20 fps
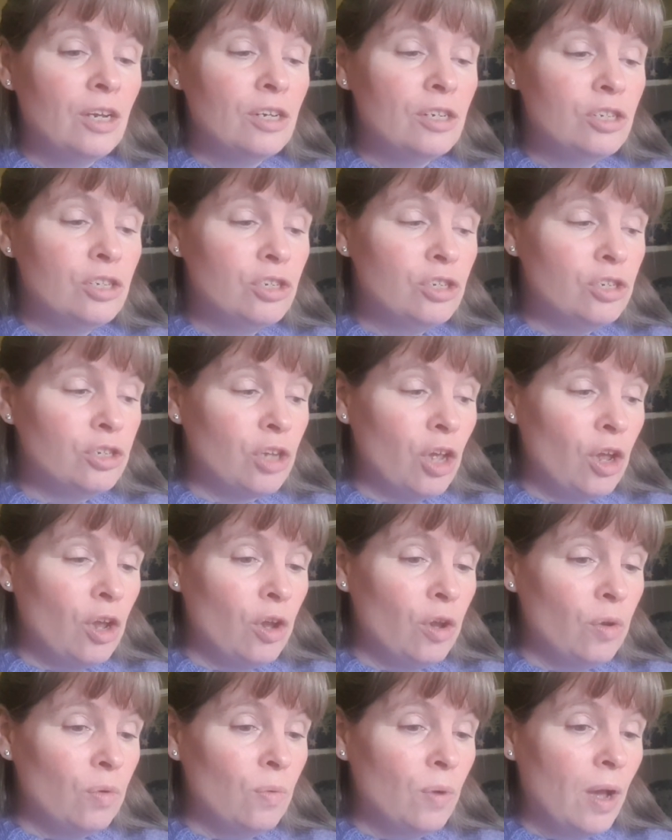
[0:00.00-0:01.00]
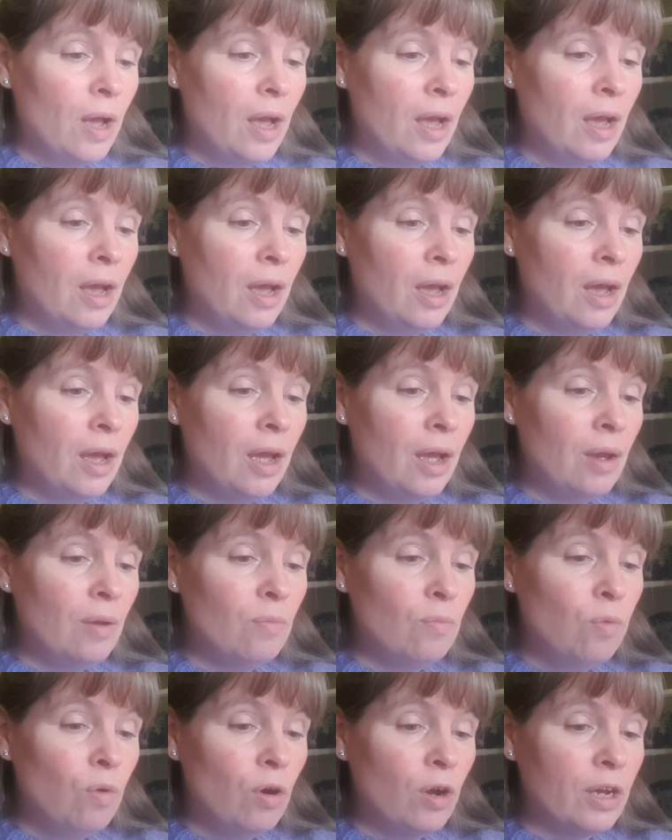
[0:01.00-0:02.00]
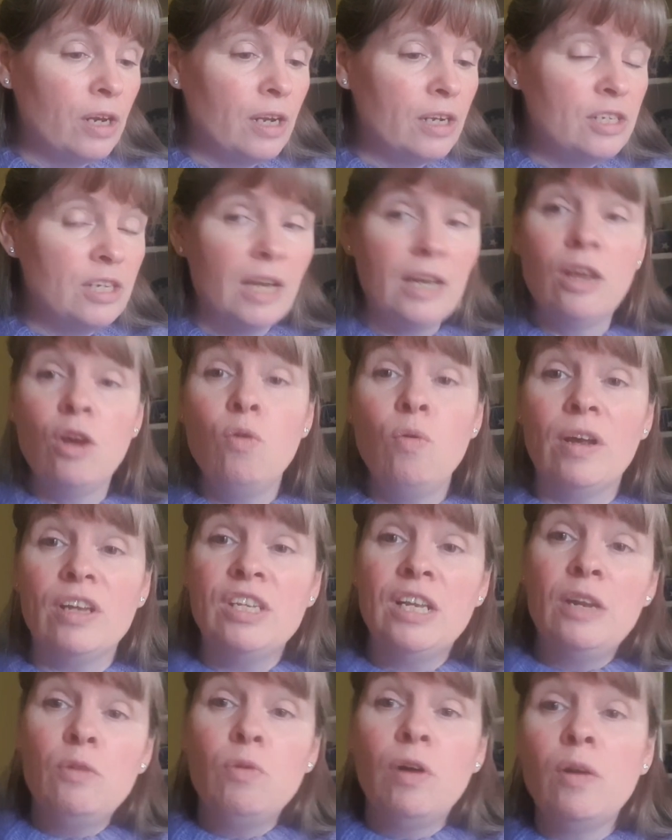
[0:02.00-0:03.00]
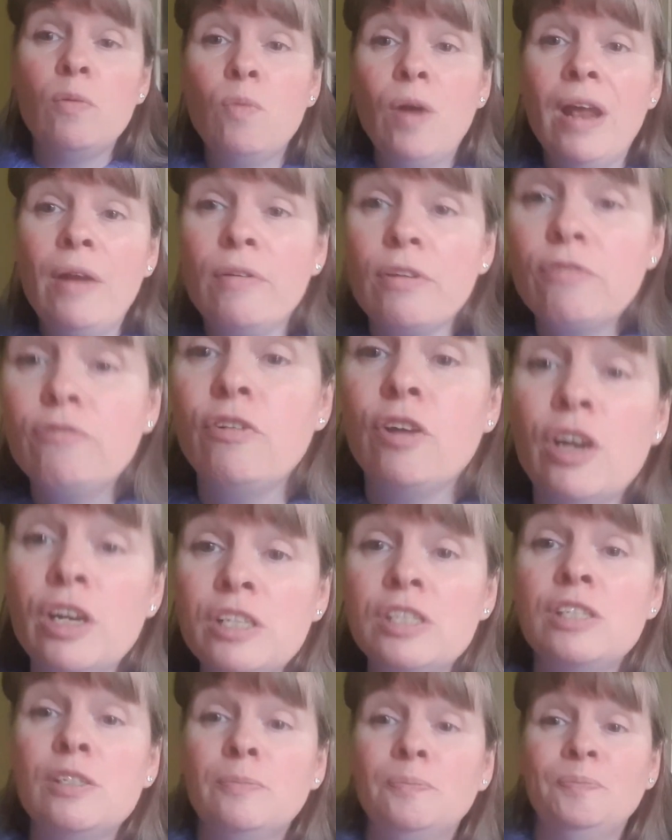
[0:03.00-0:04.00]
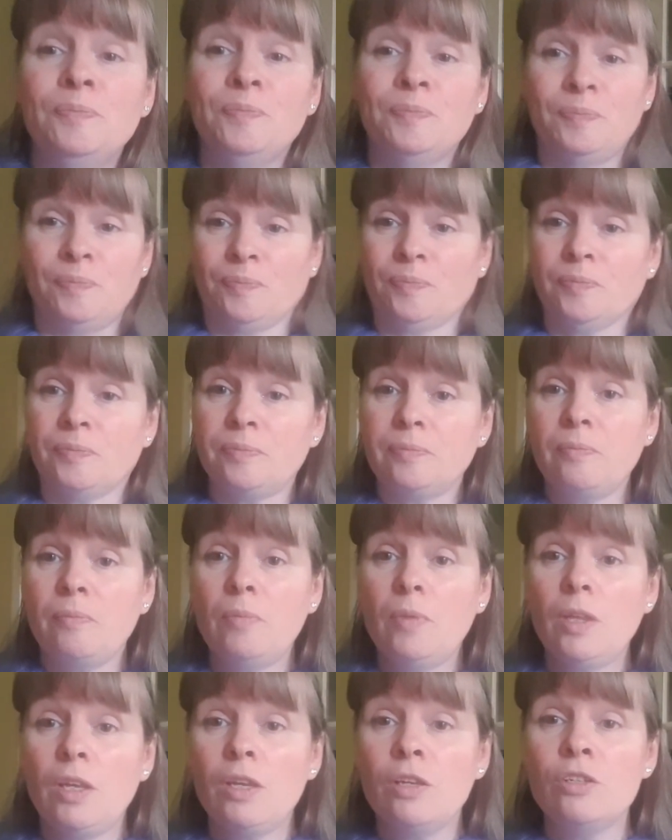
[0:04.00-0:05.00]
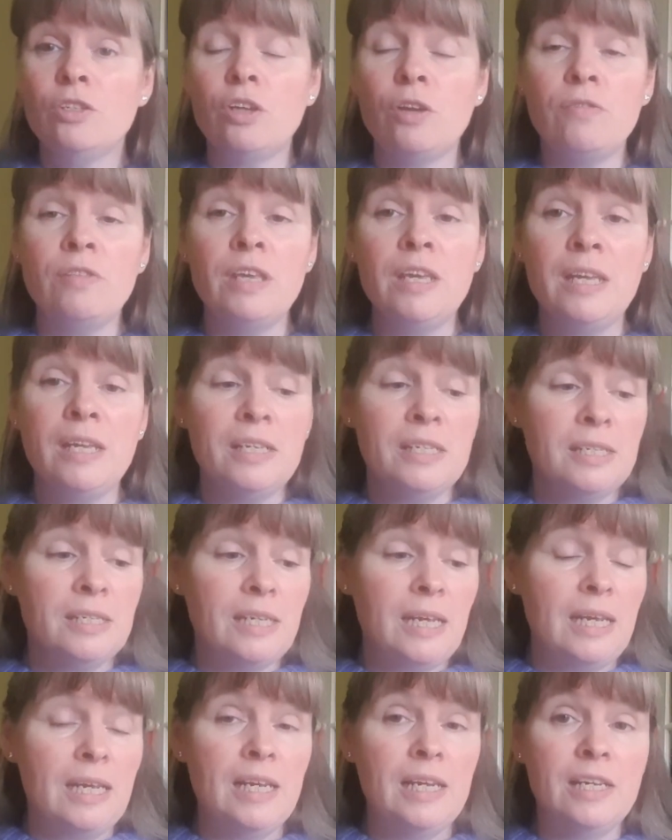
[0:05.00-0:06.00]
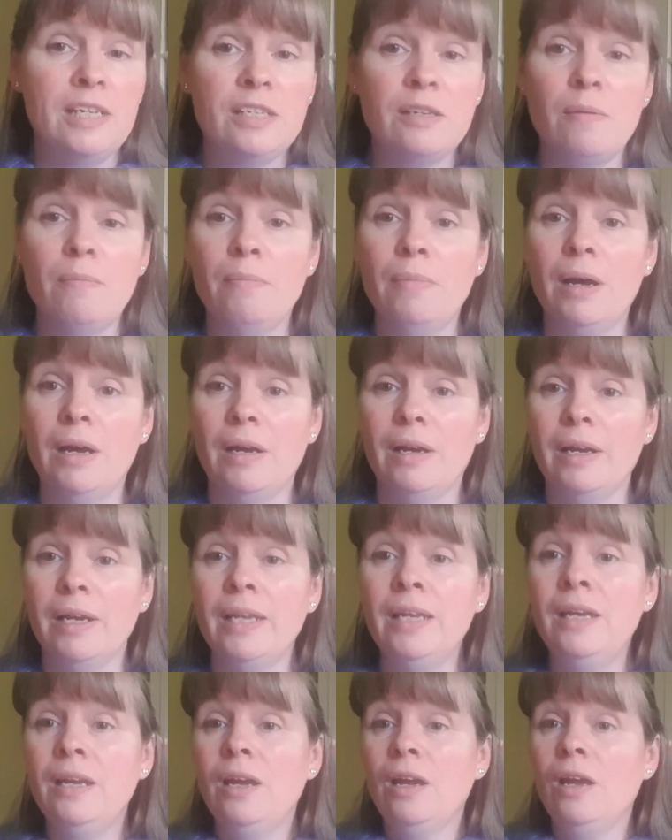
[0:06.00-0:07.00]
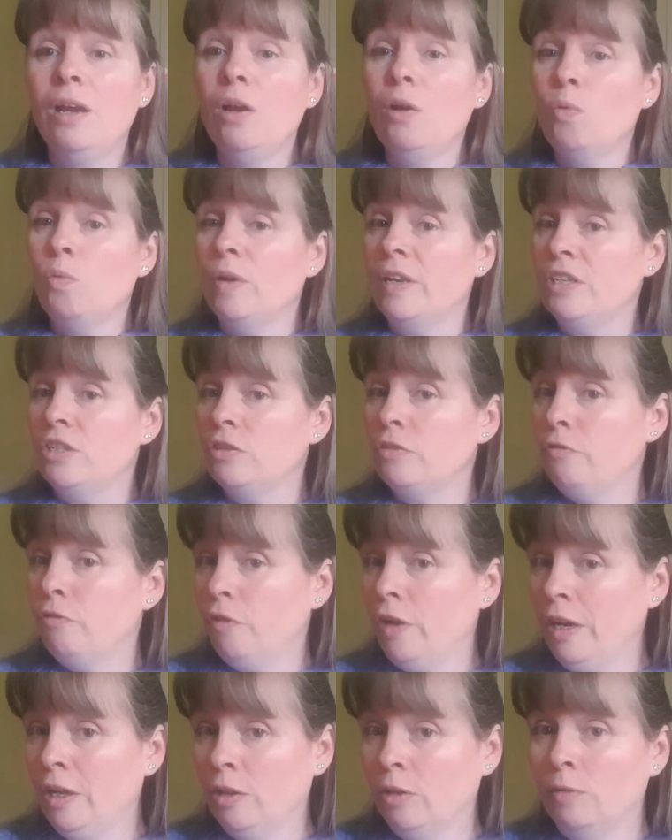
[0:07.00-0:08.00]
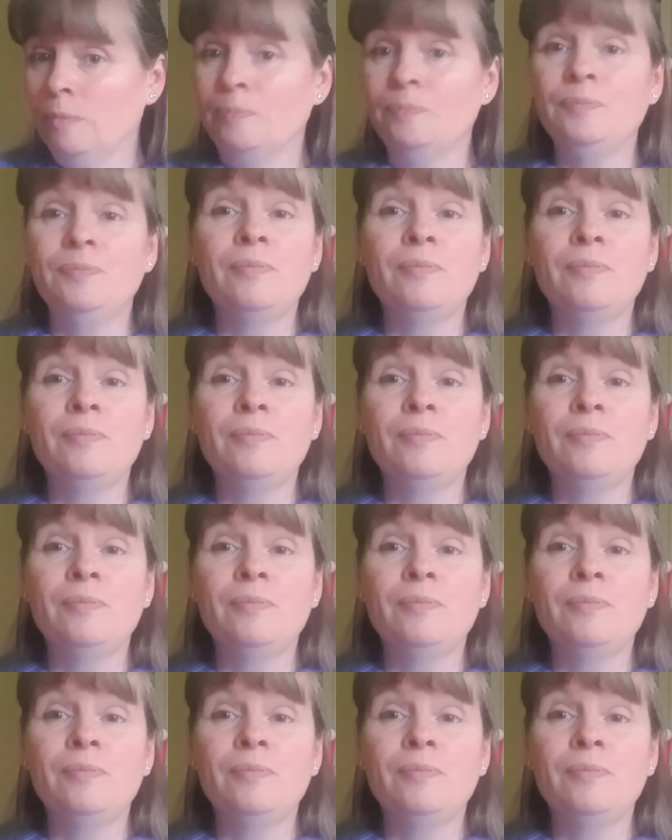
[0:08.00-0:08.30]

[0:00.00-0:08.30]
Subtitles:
So what can I tell you? Oh, I'll tell you what I'm wearing first. So this is my winter frill.